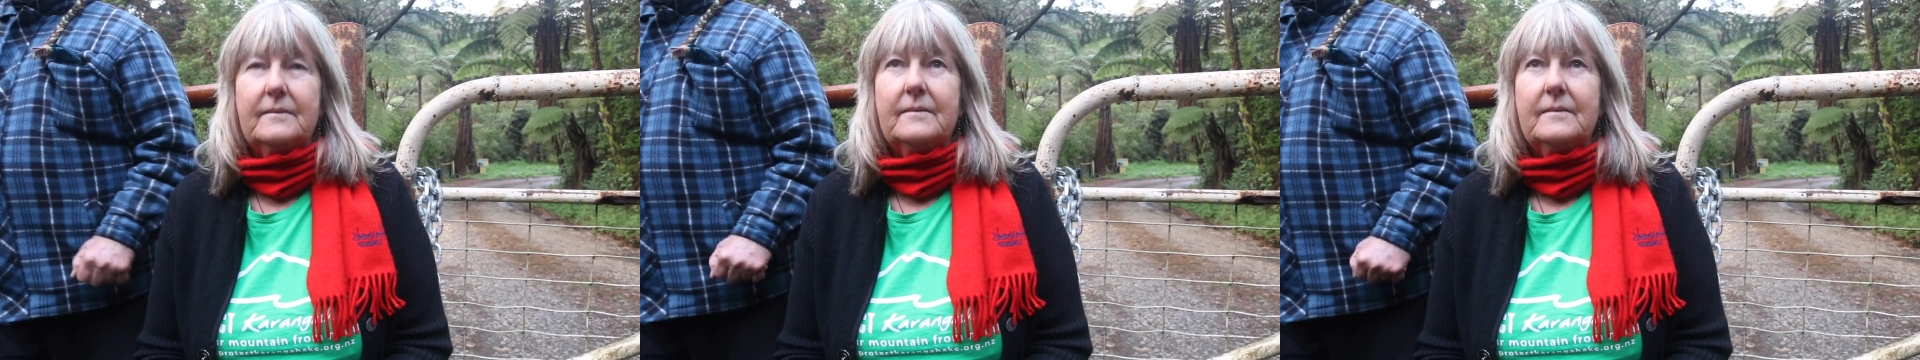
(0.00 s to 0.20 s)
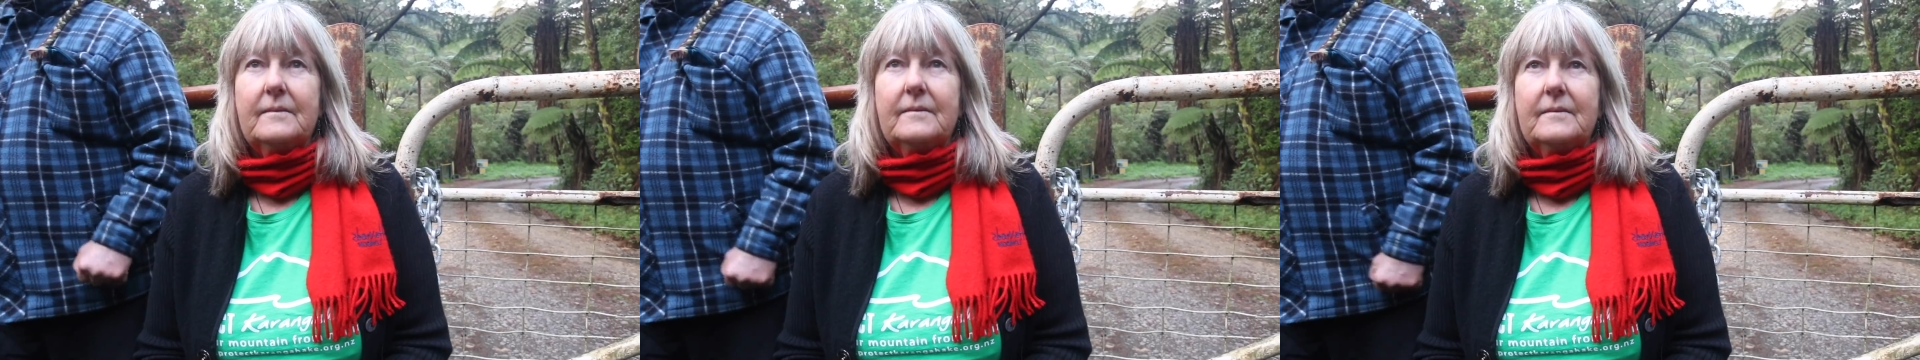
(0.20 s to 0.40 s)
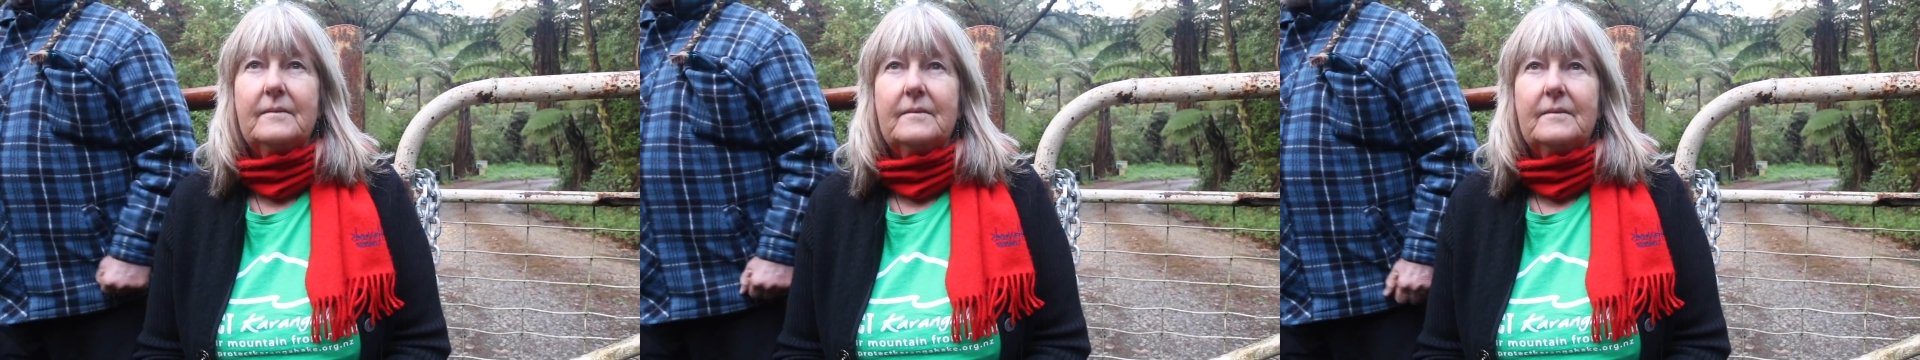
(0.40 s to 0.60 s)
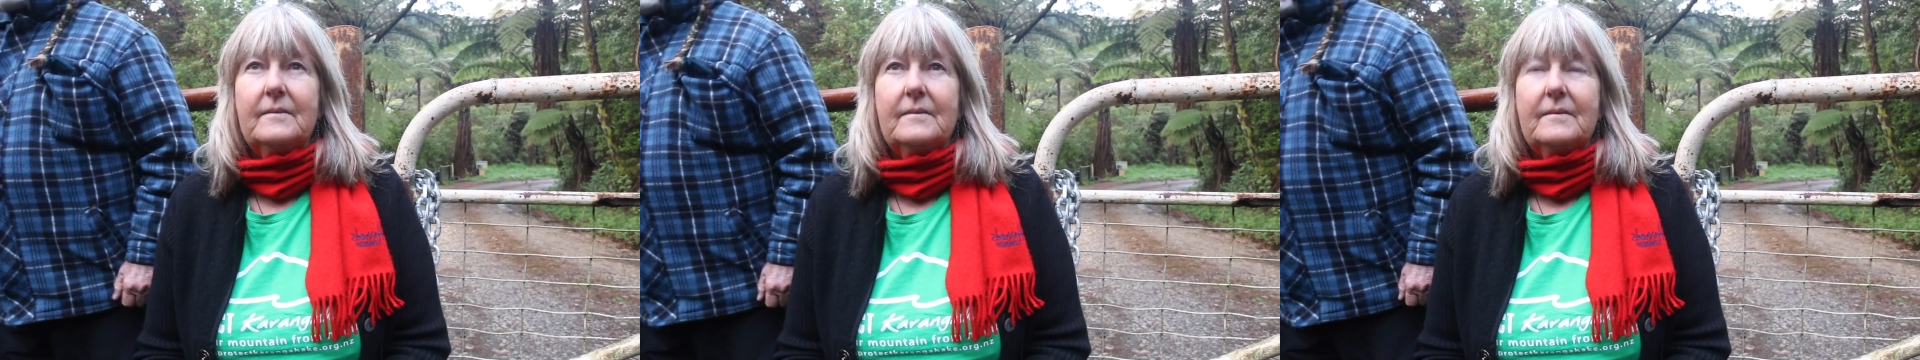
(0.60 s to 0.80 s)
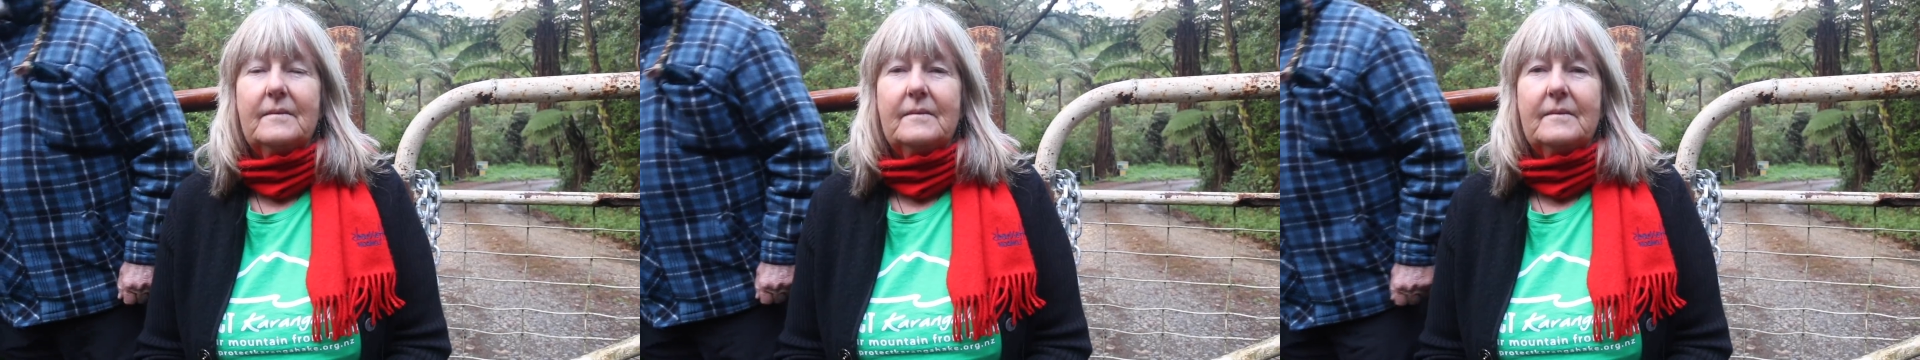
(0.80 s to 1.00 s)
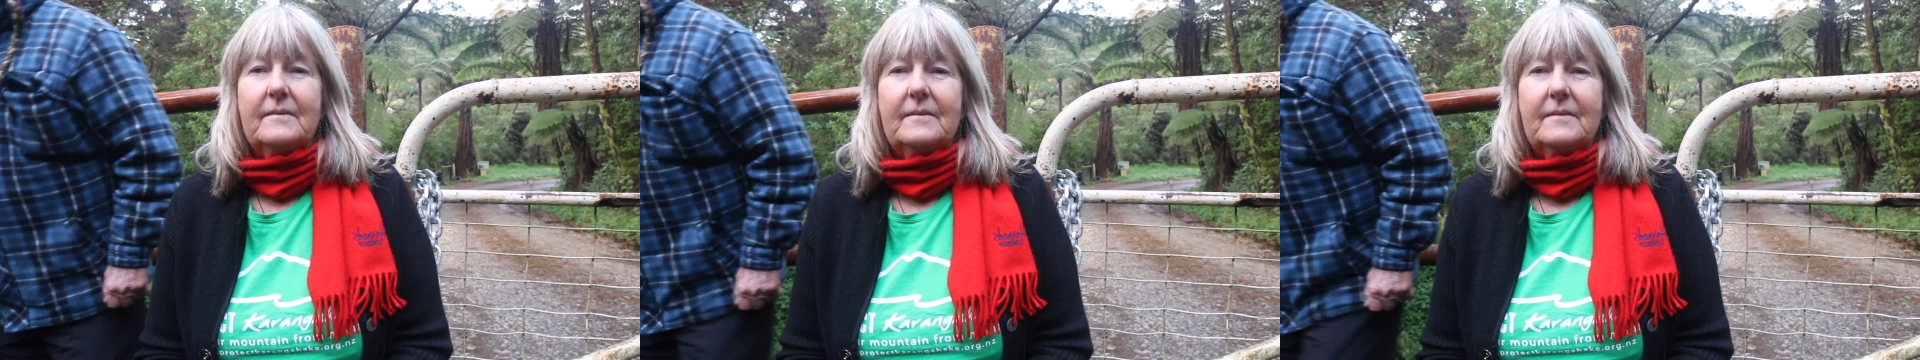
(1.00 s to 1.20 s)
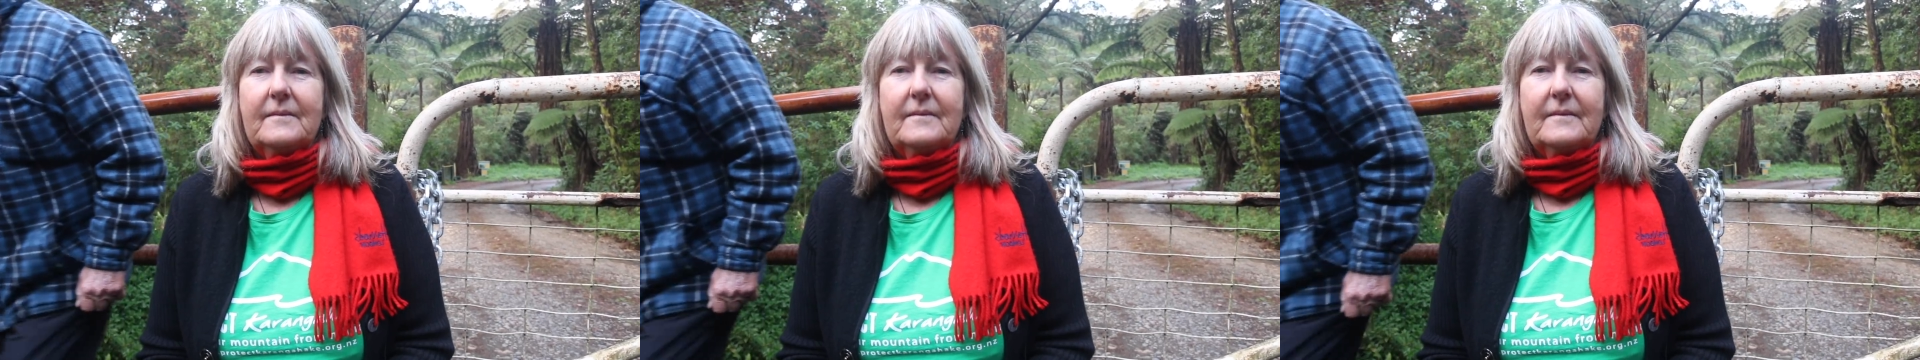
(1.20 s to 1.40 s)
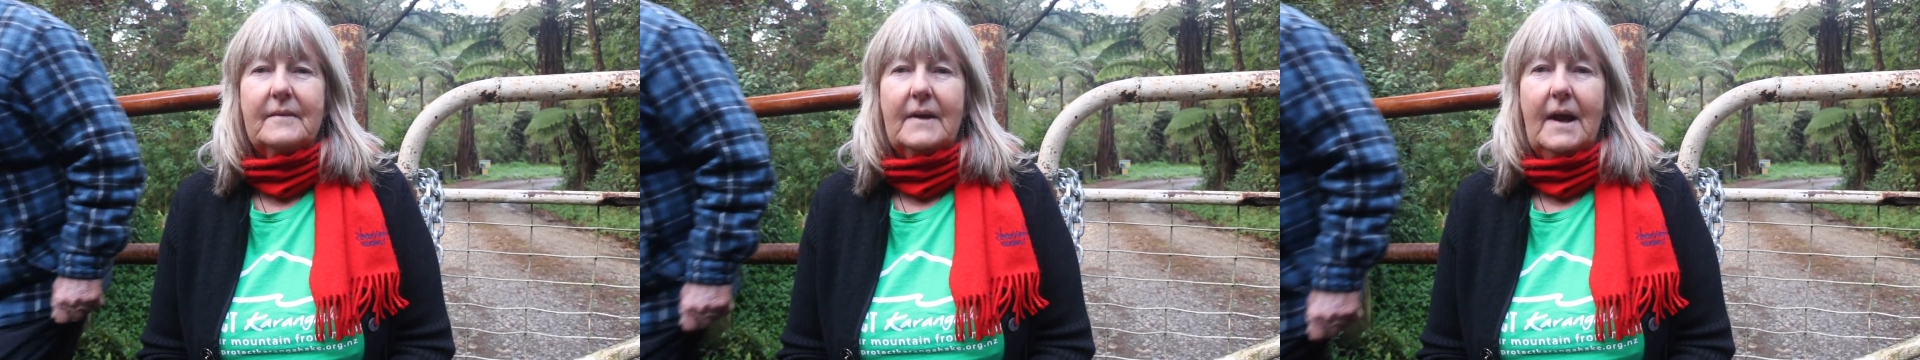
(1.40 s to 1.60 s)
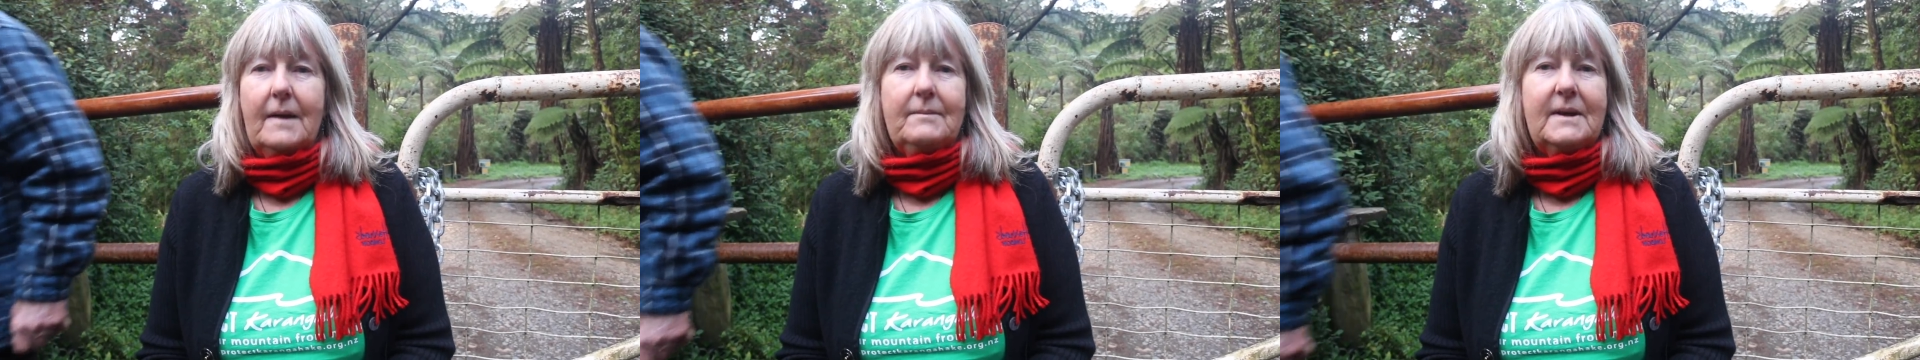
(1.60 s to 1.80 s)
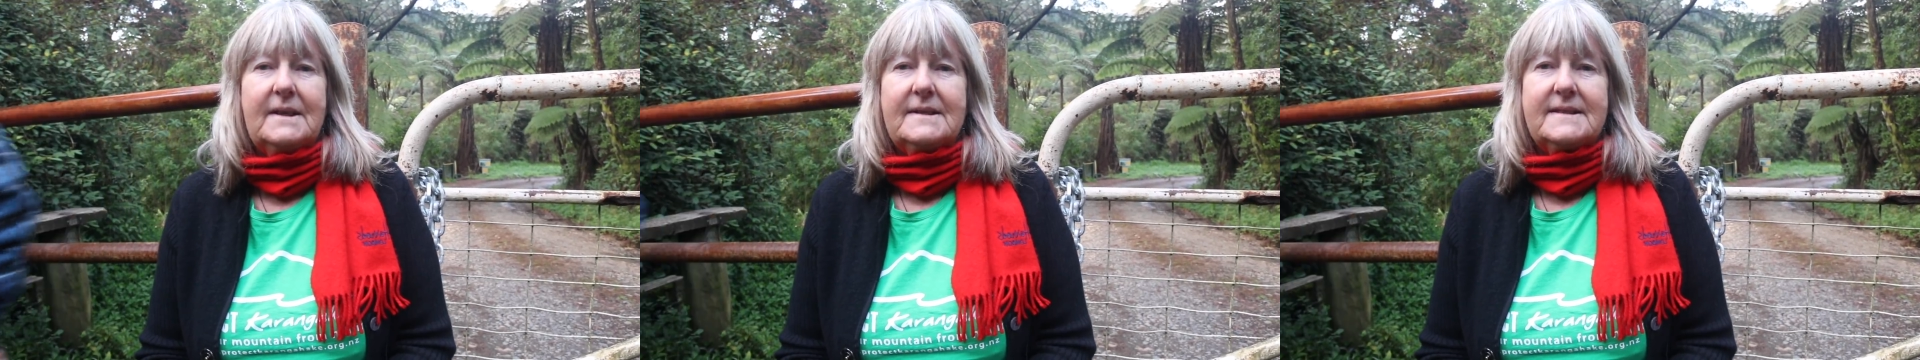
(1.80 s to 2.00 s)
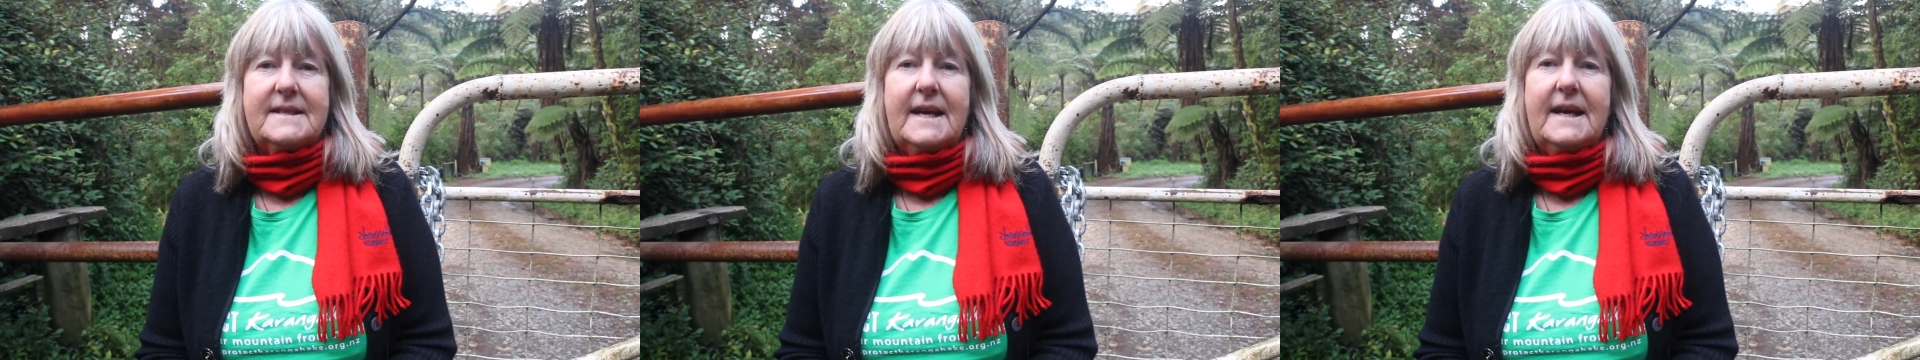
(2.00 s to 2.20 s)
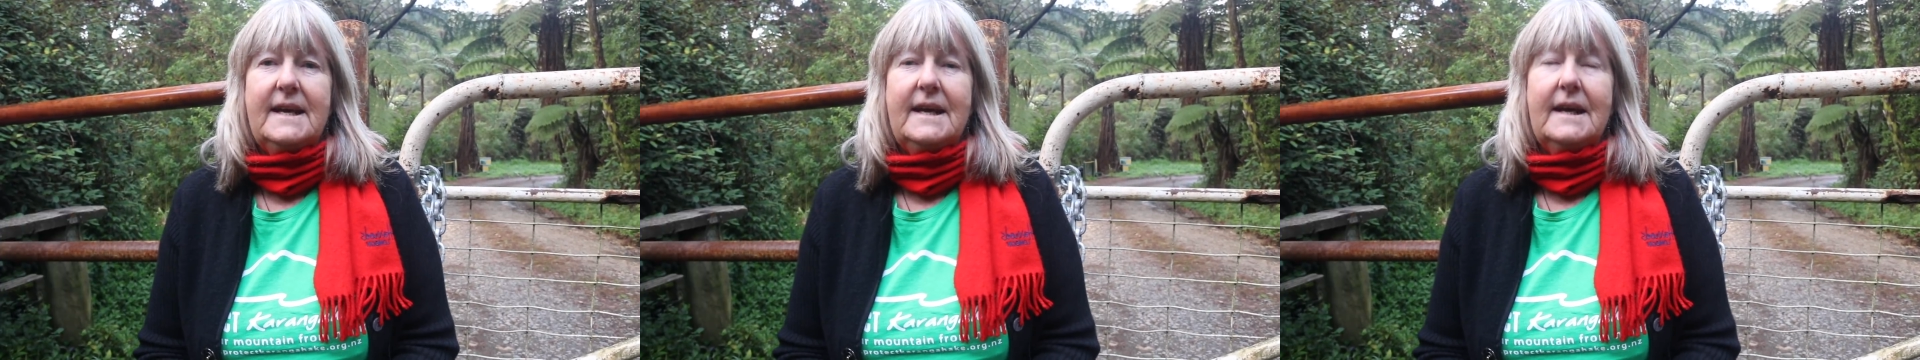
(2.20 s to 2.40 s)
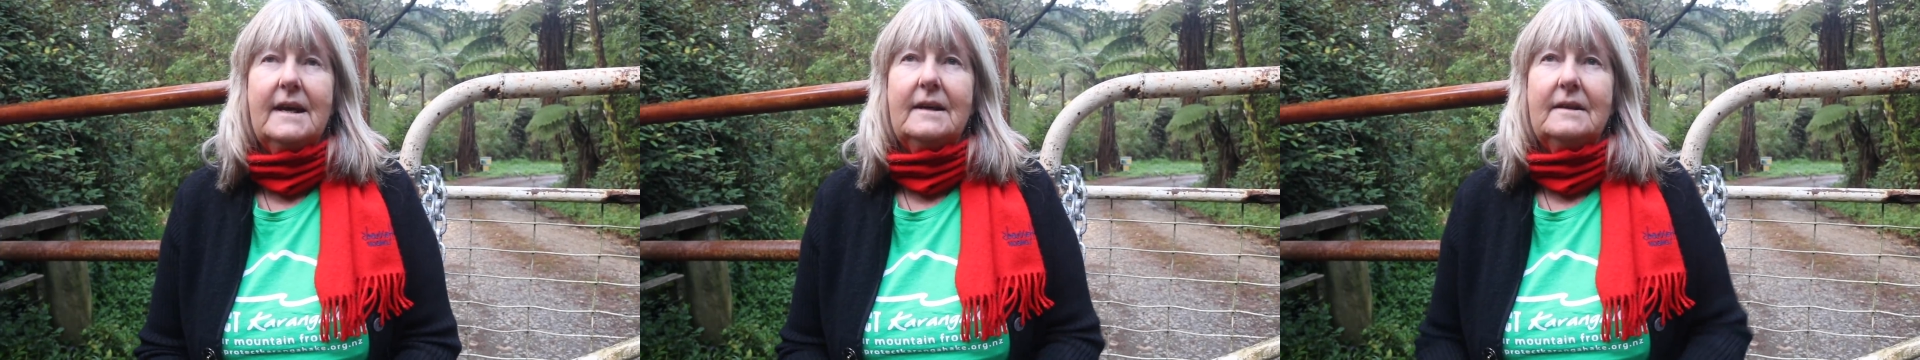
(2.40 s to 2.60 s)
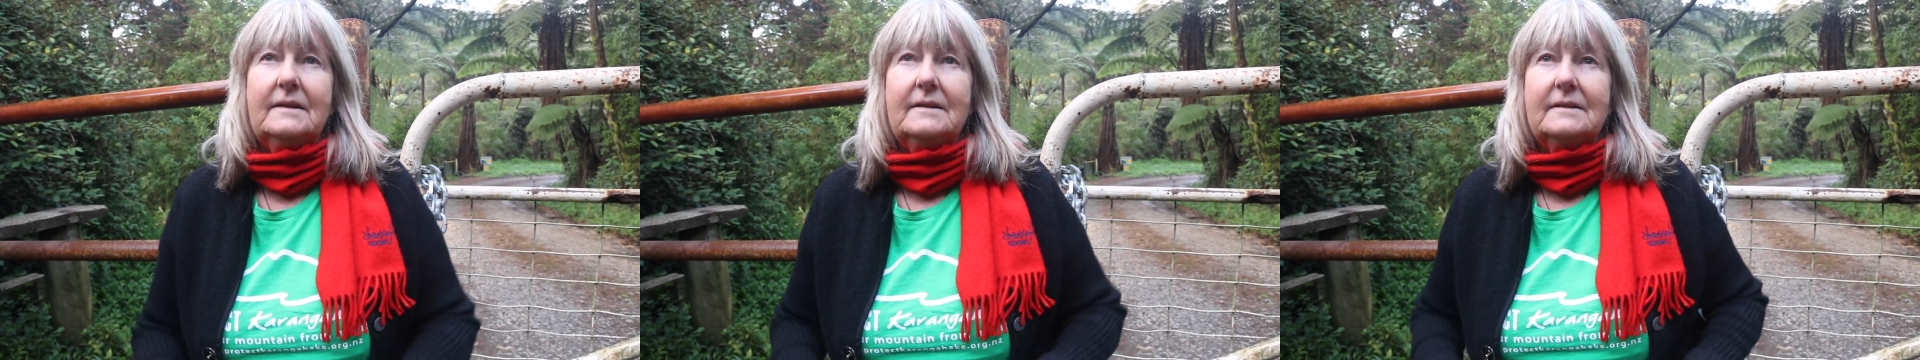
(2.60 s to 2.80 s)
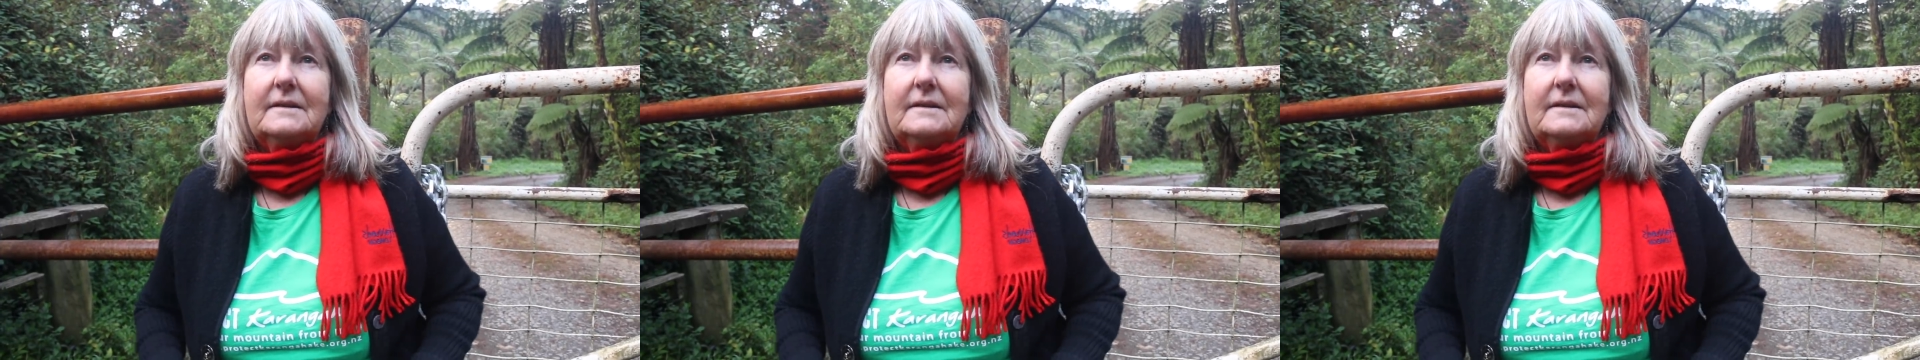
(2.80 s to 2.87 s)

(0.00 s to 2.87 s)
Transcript: Gonna, what are you gonna do? I'm gonna stay here.